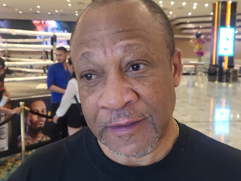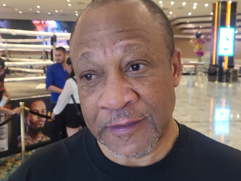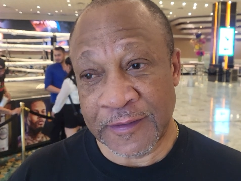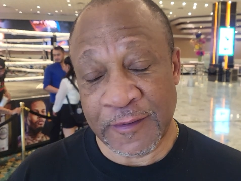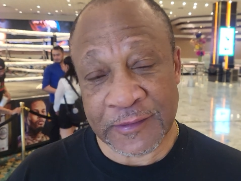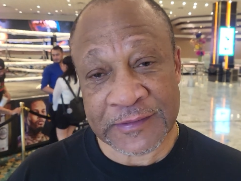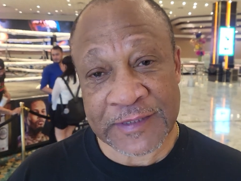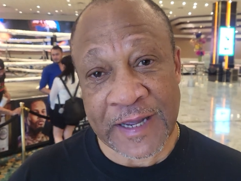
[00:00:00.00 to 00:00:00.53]

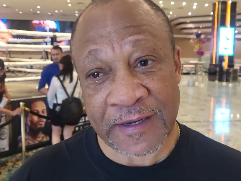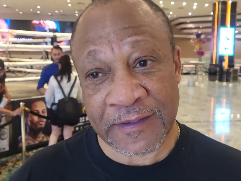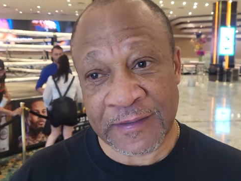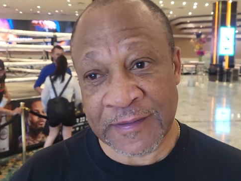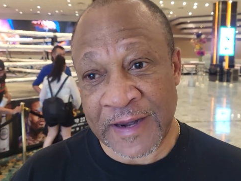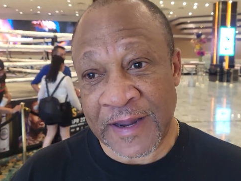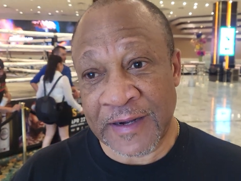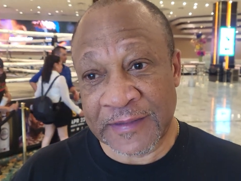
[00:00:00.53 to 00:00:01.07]

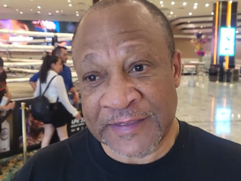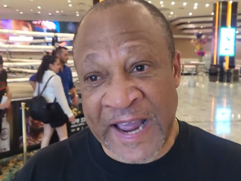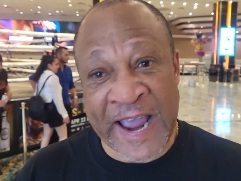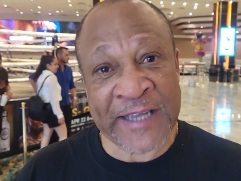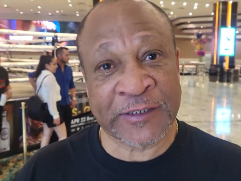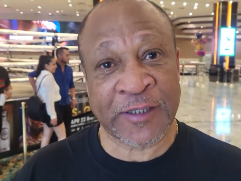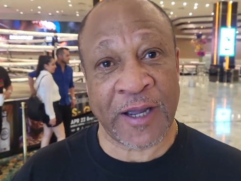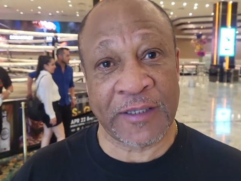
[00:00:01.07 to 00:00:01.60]

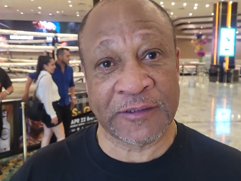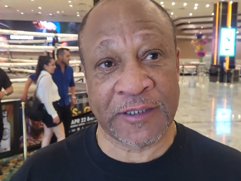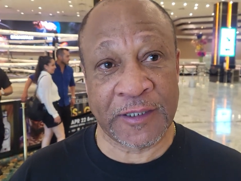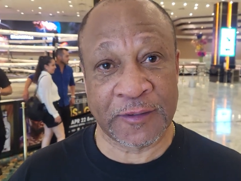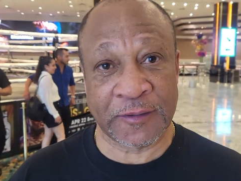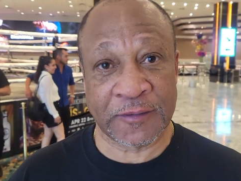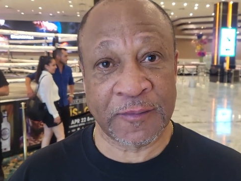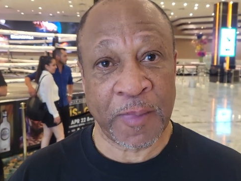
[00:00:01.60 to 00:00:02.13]
dance
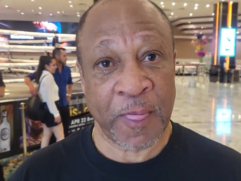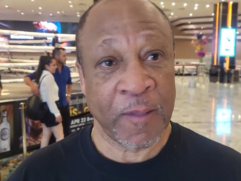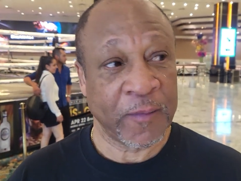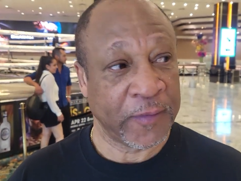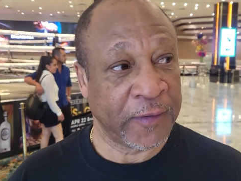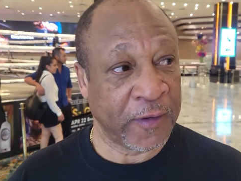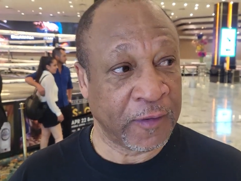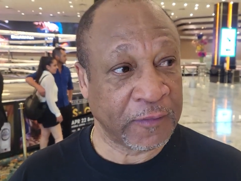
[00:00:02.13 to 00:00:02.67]
contest.
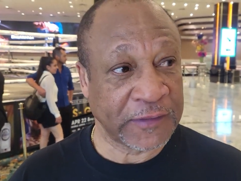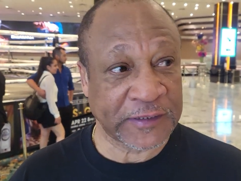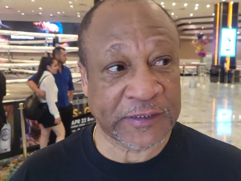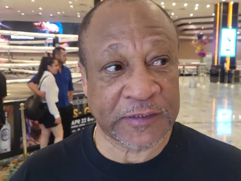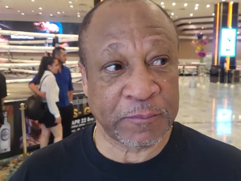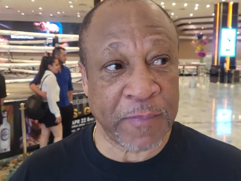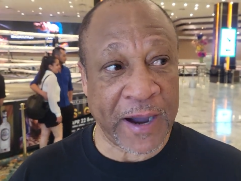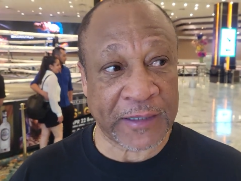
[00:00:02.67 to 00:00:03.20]
You know,
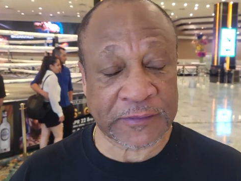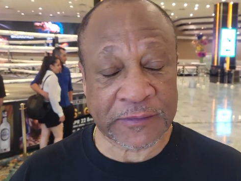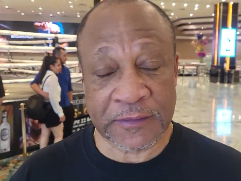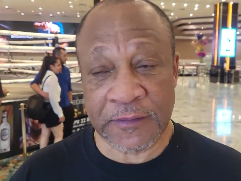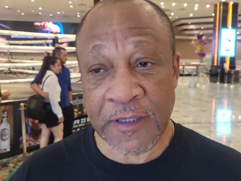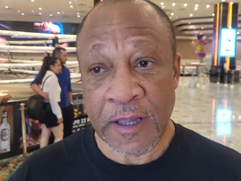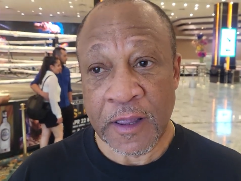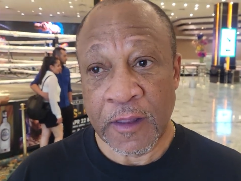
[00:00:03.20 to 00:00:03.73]
this is
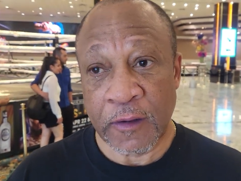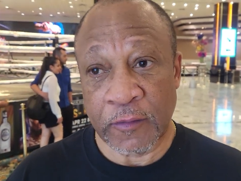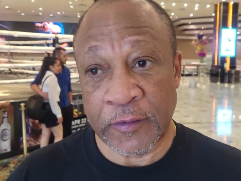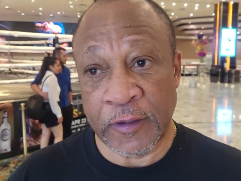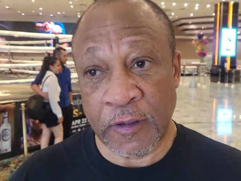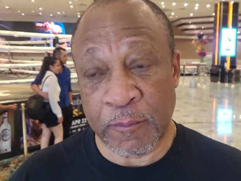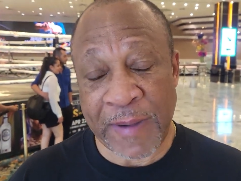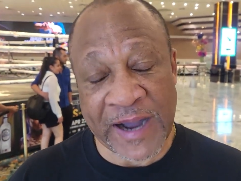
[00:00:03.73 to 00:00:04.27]
boxing.
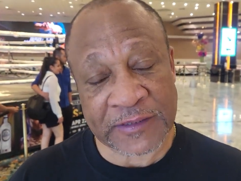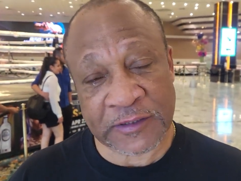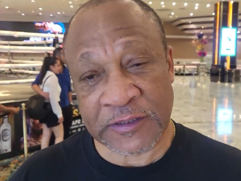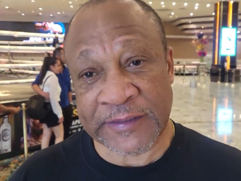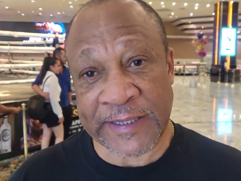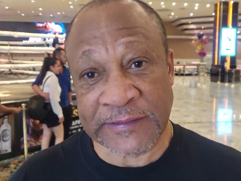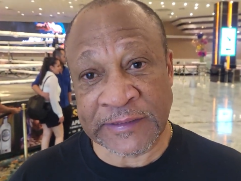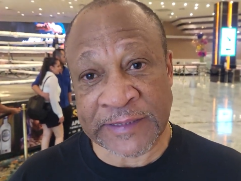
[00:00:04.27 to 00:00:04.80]
You know,
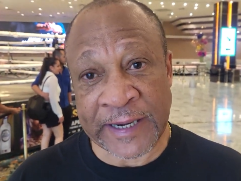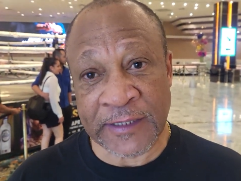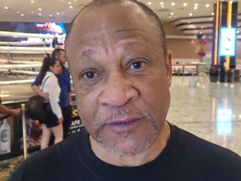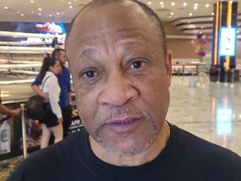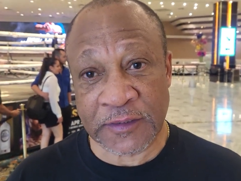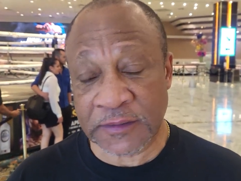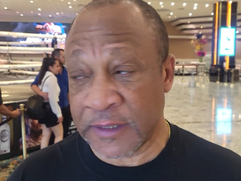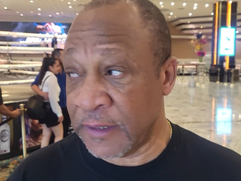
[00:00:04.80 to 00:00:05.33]
boxers take
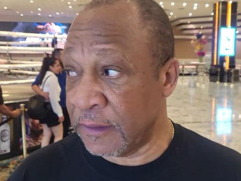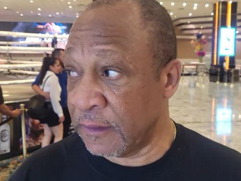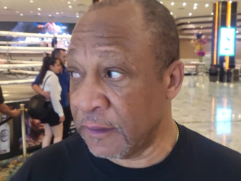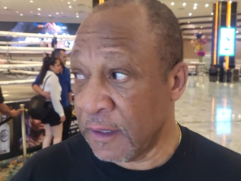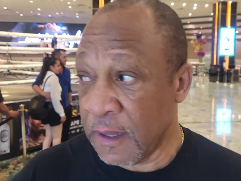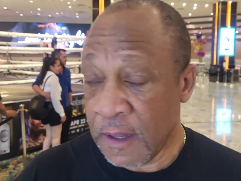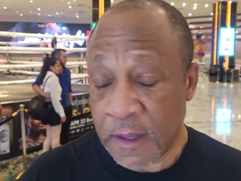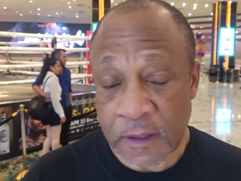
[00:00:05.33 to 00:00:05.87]
chances, and,
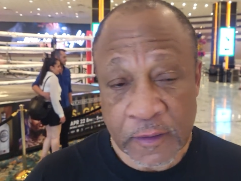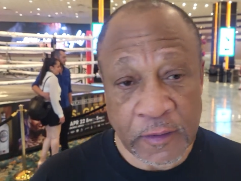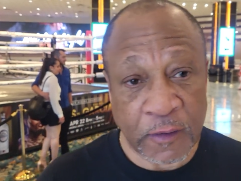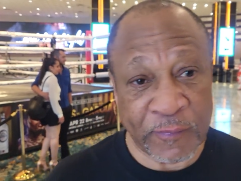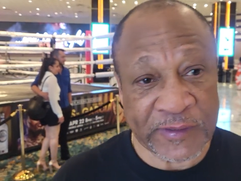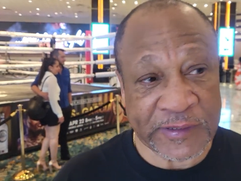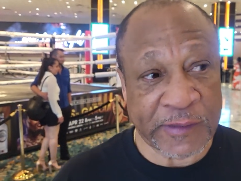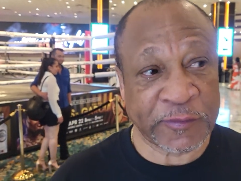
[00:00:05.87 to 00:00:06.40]
you
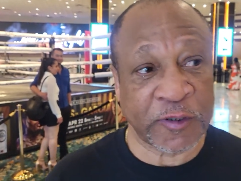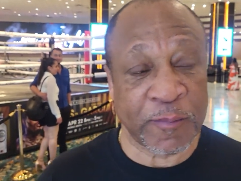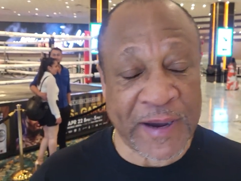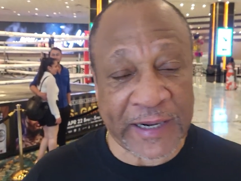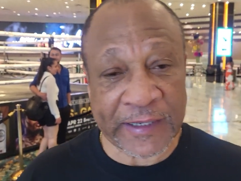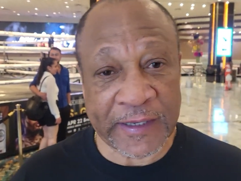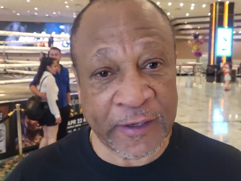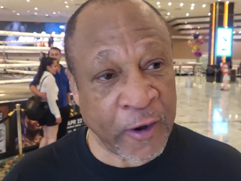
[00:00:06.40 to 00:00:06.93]
know, if
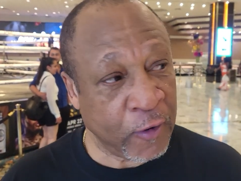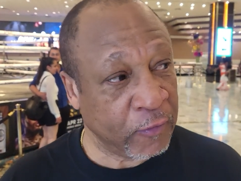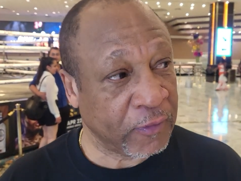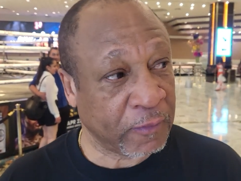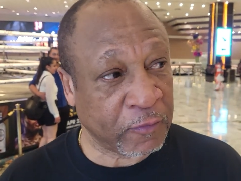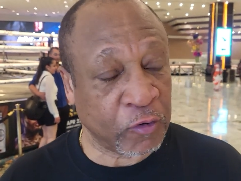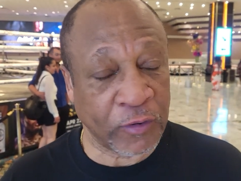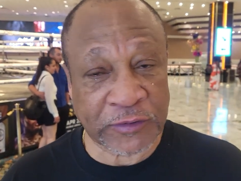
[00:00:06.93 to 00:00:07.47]
somebody get hurt,
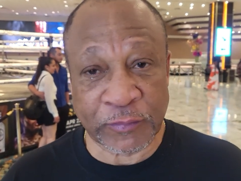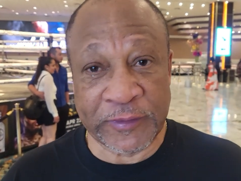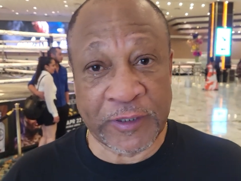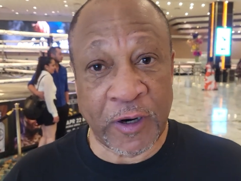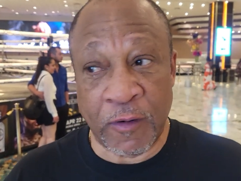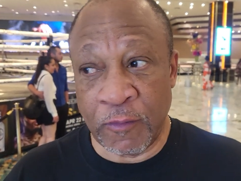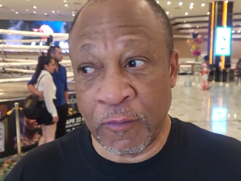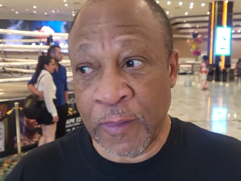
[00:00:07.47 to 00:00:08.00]
of course we
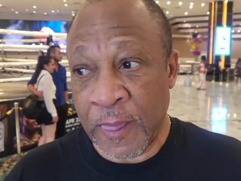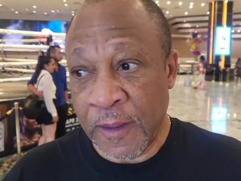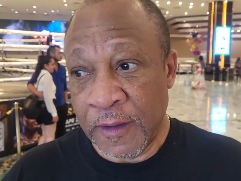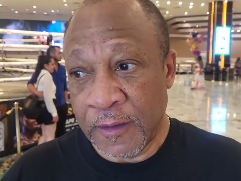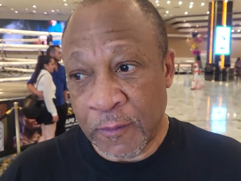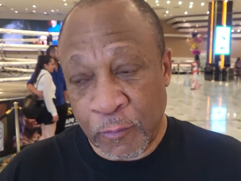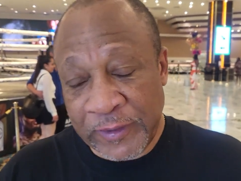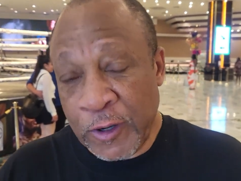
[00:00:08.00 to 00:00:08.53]

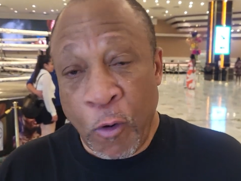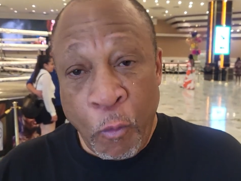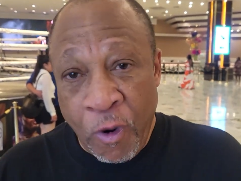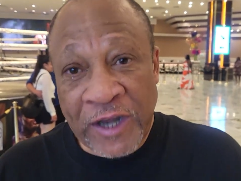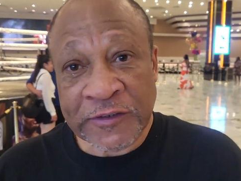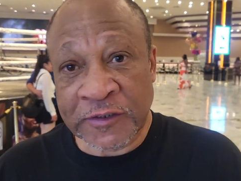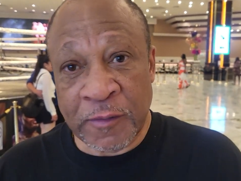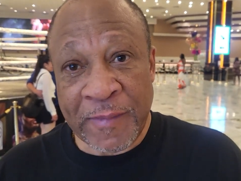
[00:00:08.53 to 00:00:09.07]
don't
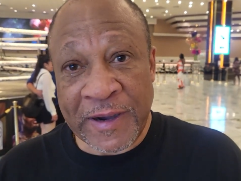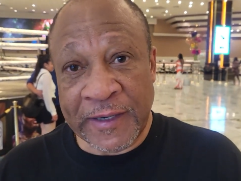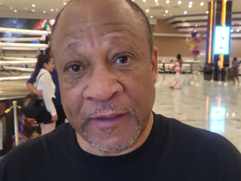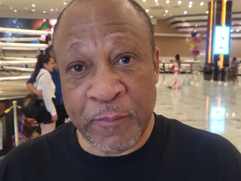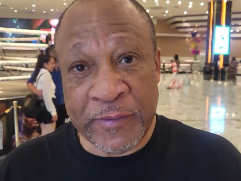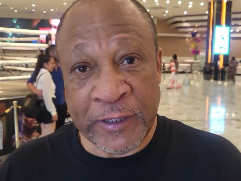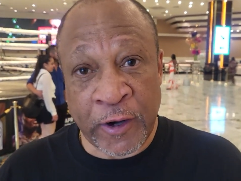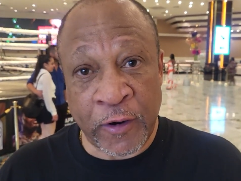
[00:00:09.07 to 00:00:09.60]
want somebody
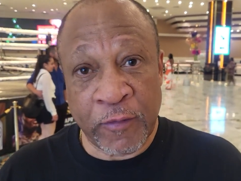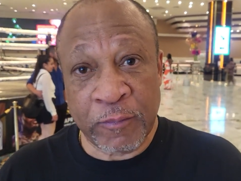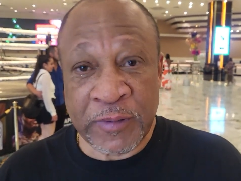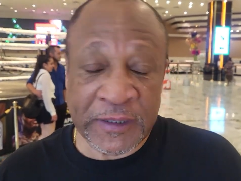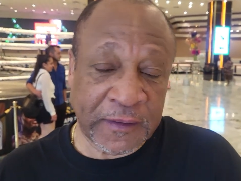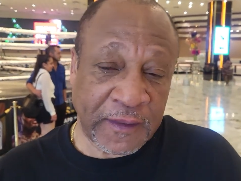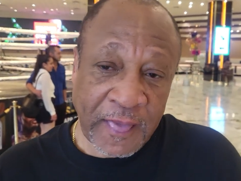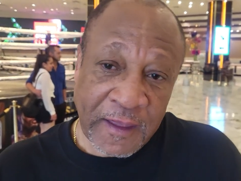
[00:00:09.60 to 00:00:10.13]
to be hurt,
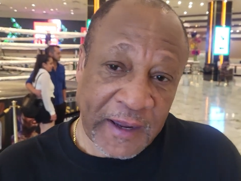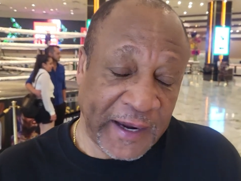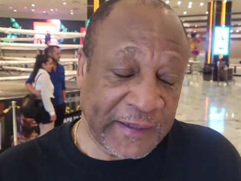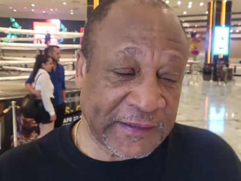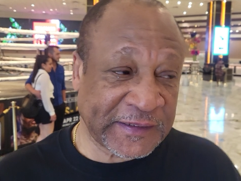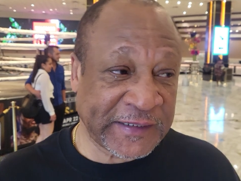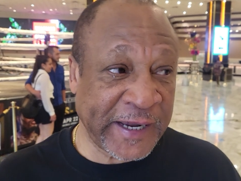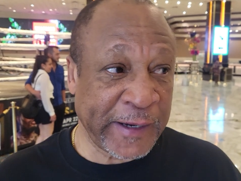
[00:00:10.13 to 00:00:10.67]
but
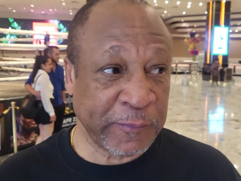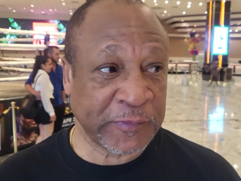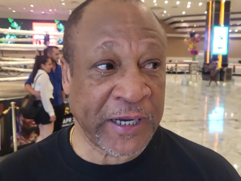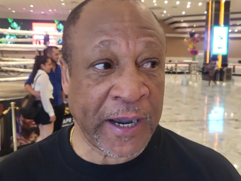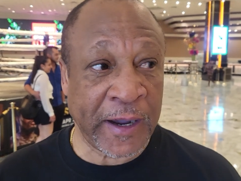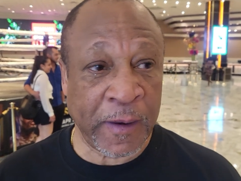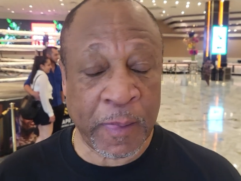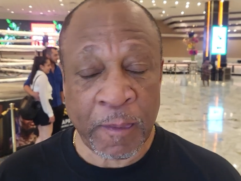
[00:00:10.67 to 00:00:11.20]
at the same
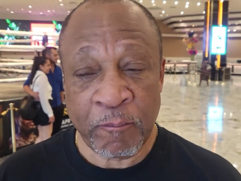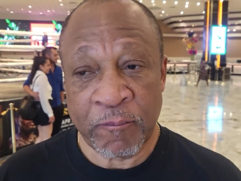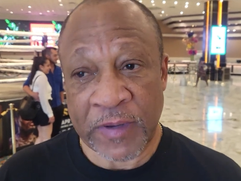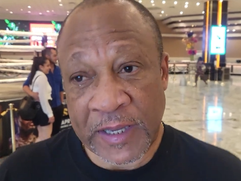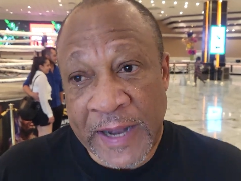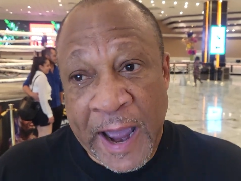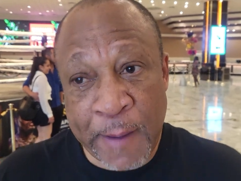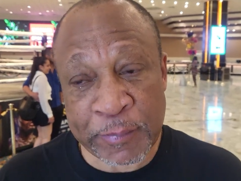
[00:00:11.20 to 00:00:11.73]
time,
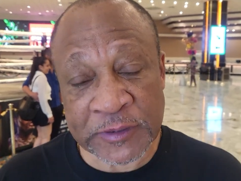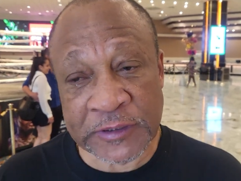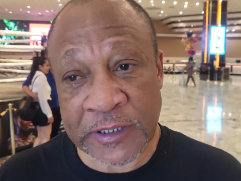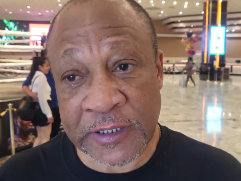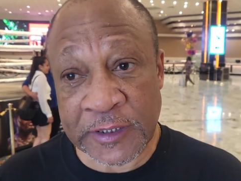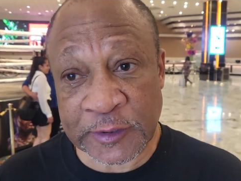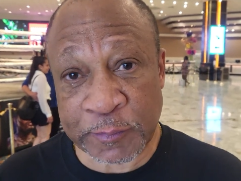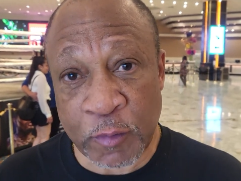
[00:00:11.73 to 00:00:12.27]
it happens
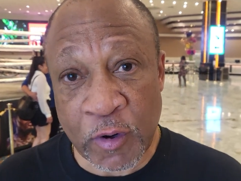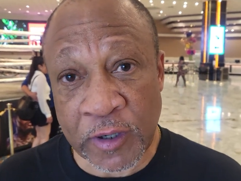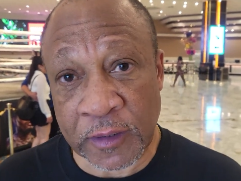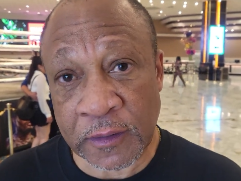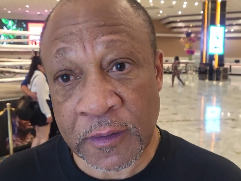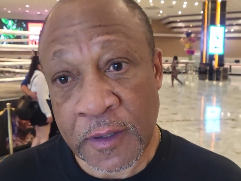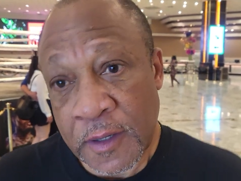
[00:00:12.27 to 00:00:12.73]
in the sport.